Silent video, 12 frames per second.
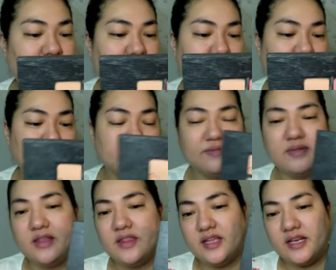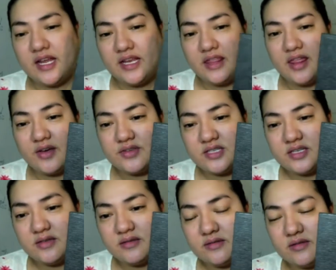about, I think,
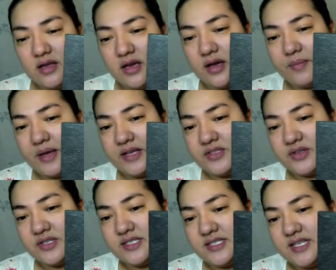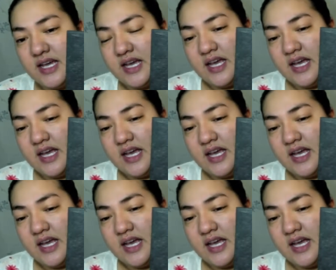9,000 pesos.